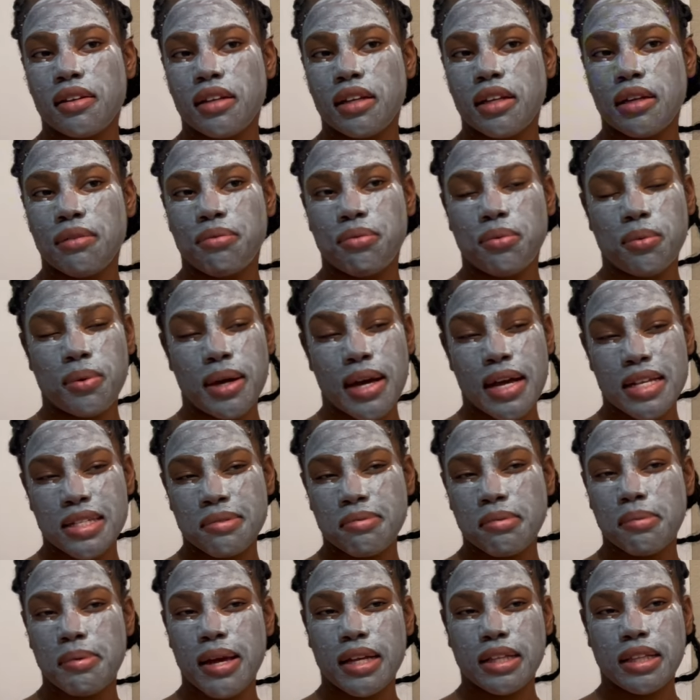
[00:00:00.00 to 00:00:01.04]
if you asked
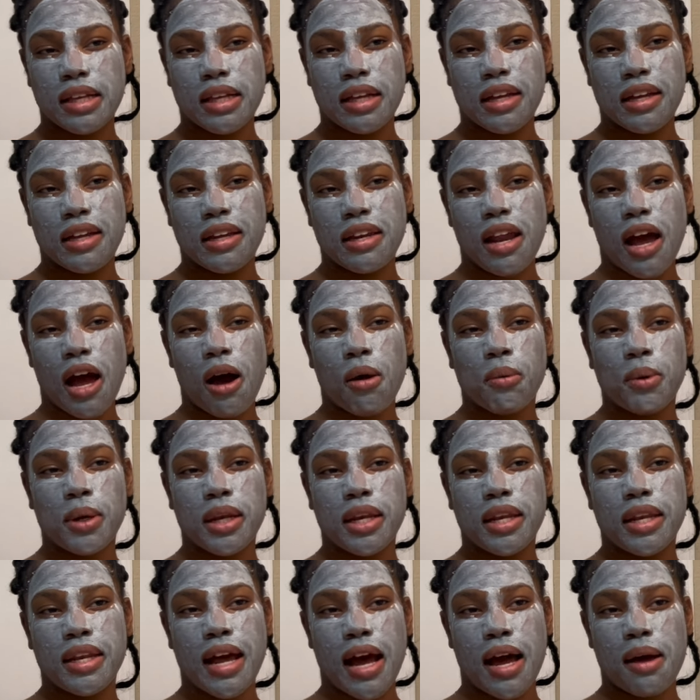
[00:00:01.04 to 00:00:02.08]
me back then, I would
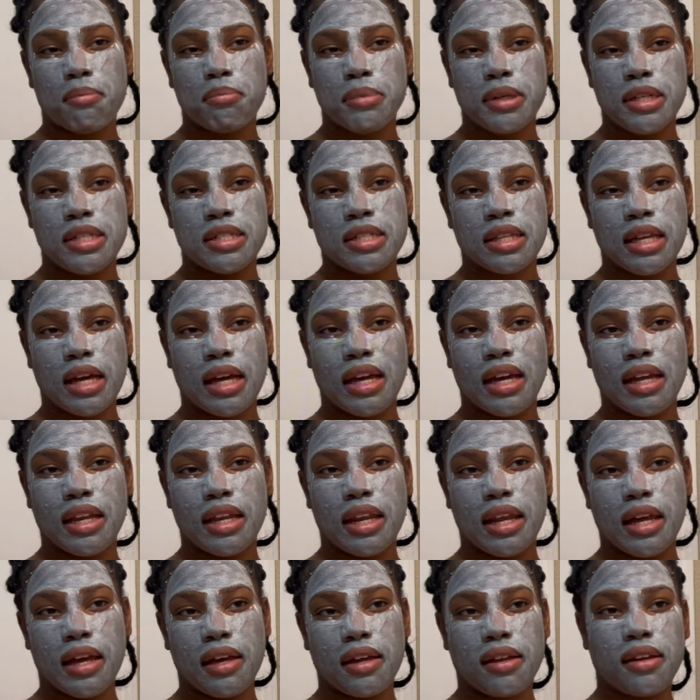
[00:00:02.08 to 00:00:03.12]
not be saying
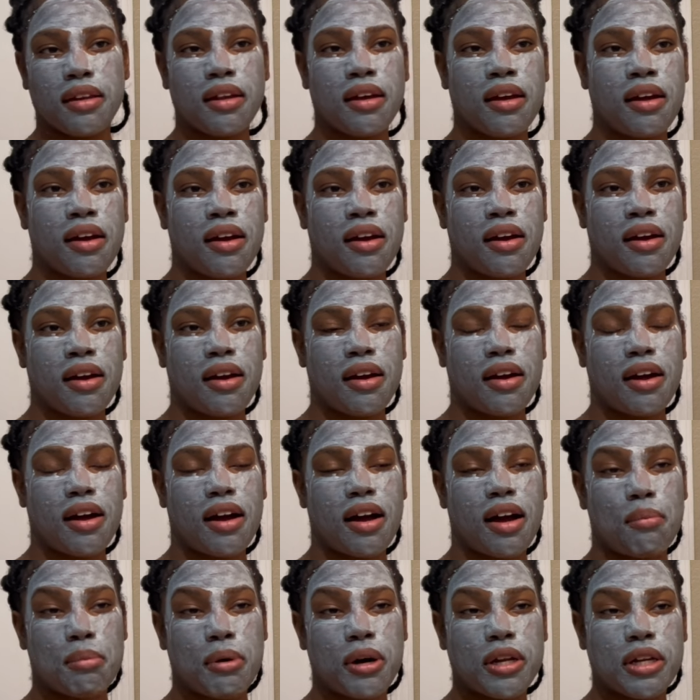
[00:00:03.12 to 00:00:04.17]
that
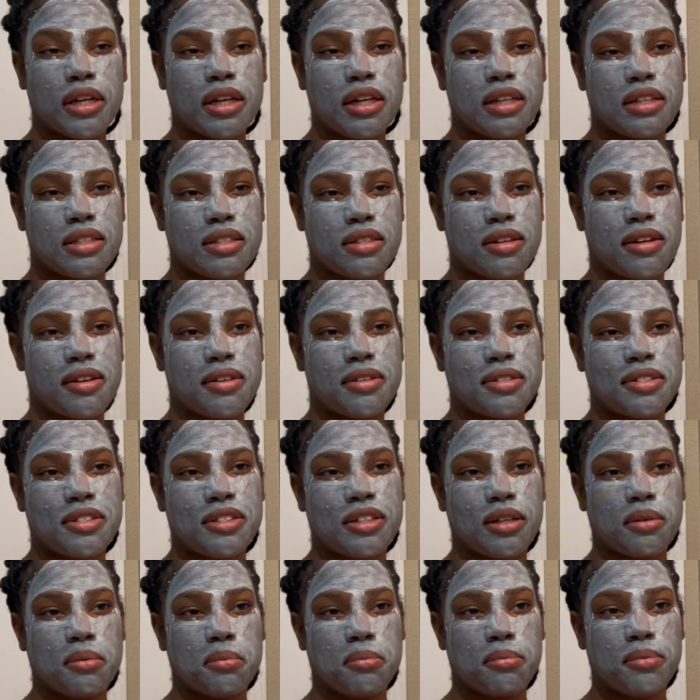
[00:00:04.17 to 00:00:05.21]
I'm on an
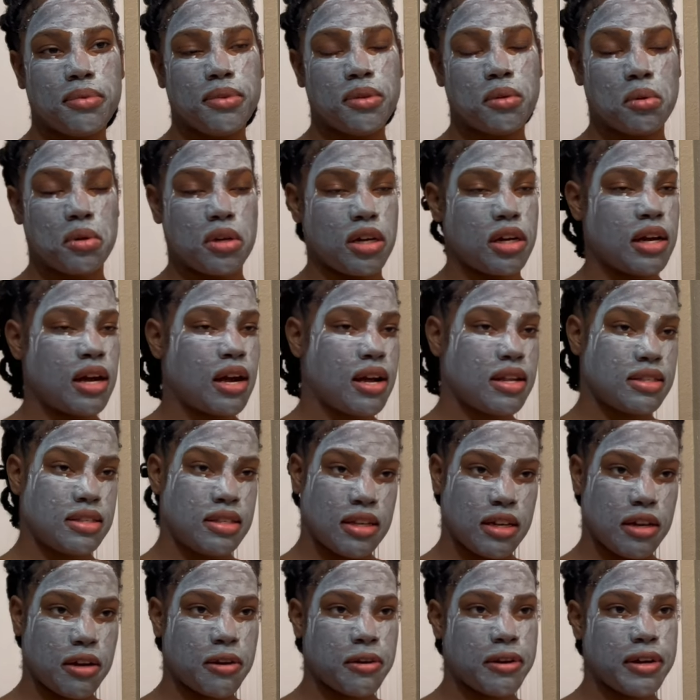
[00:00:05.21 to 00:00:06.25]
internship doing
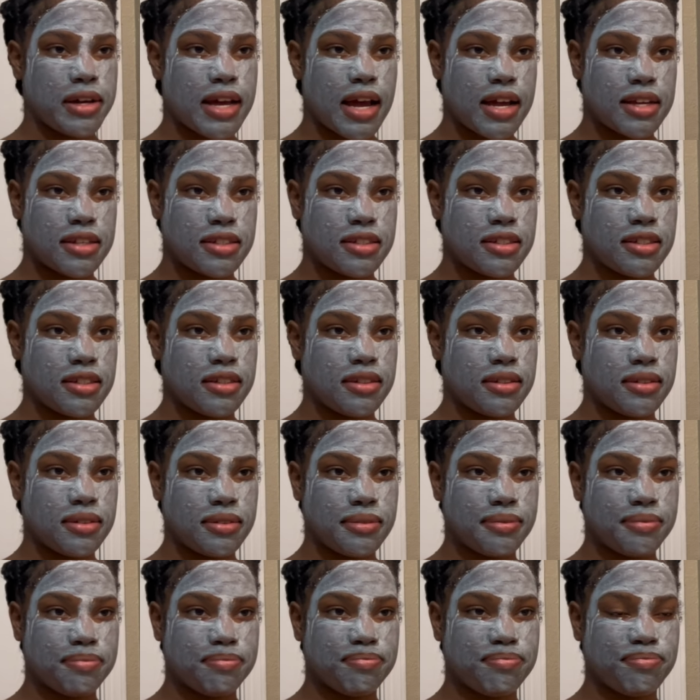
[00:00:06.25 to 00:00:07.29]
content creation.
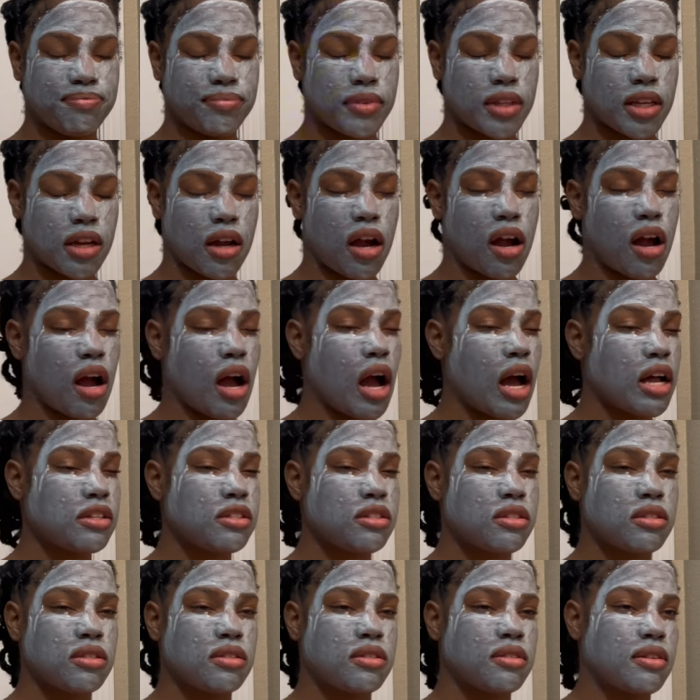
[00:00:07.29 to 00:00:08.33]
I
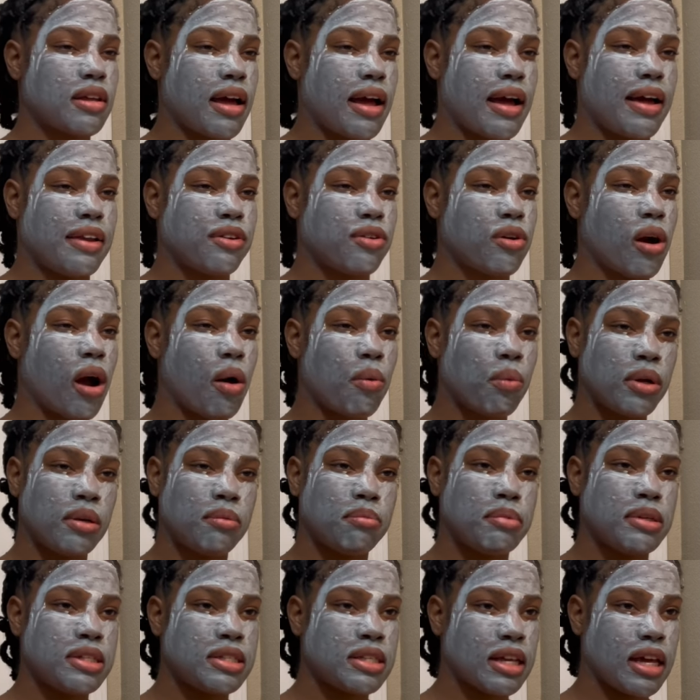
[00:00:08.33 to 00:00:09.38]
just, I know I wouldn't
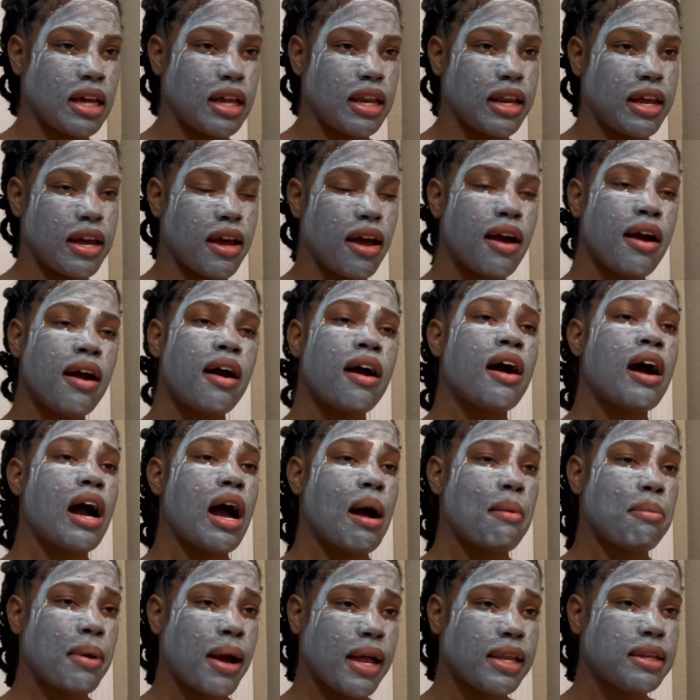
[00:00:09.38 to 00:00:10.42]
be saying it. I
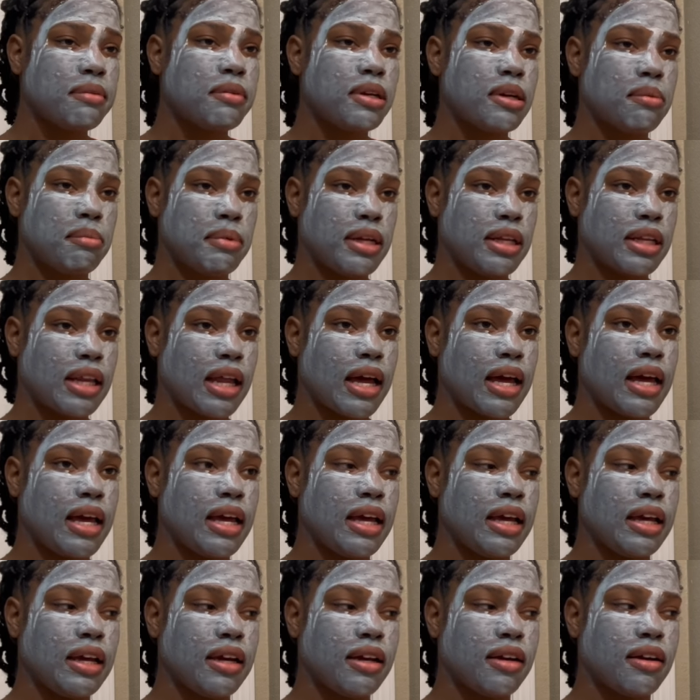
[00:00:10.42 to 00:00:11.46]
probably would have been
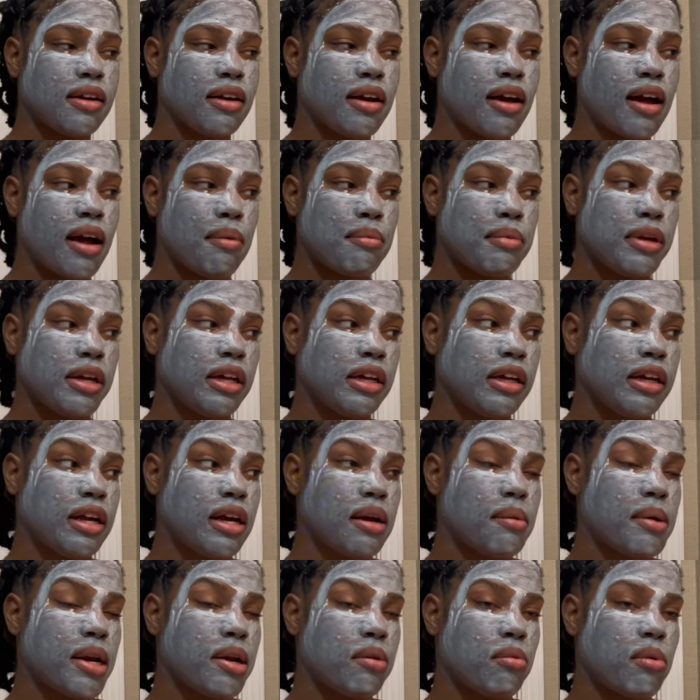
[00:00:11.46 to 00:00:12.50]
like, I mean,
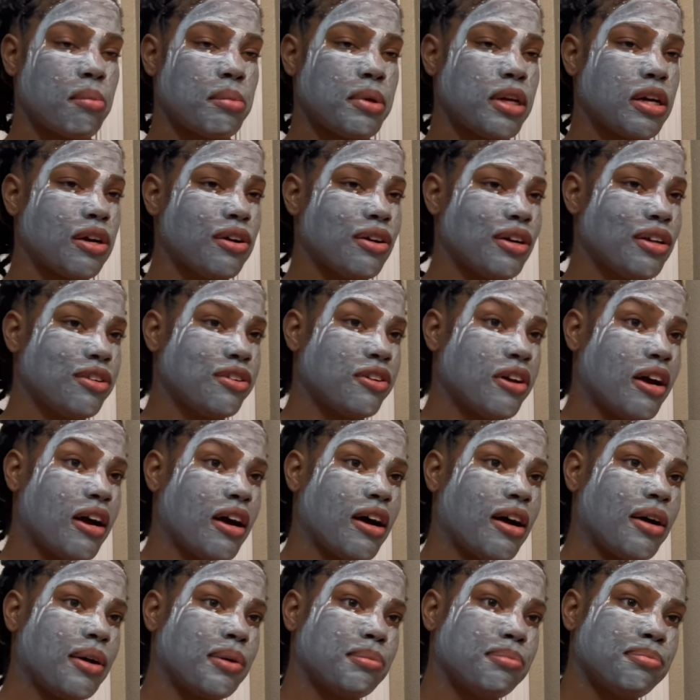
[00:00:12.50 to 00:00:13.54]
everybody want me to go get a
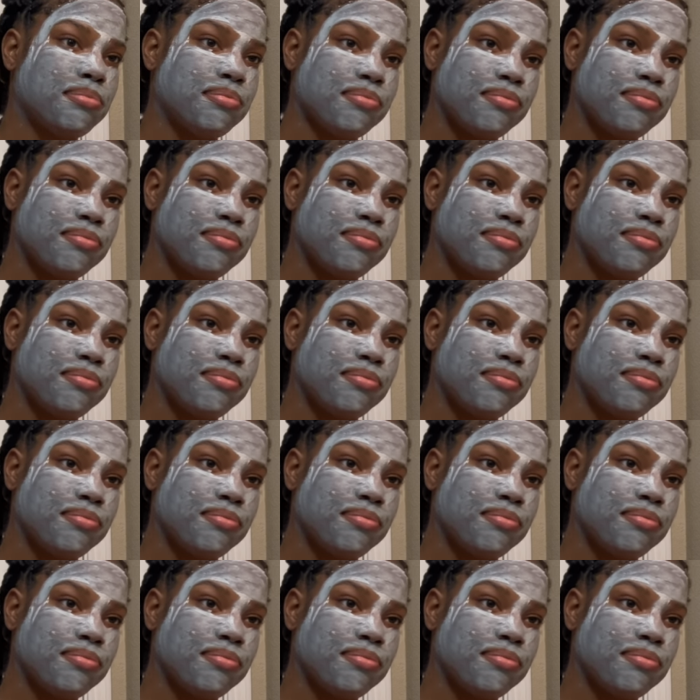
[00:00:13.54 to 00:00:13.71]
job.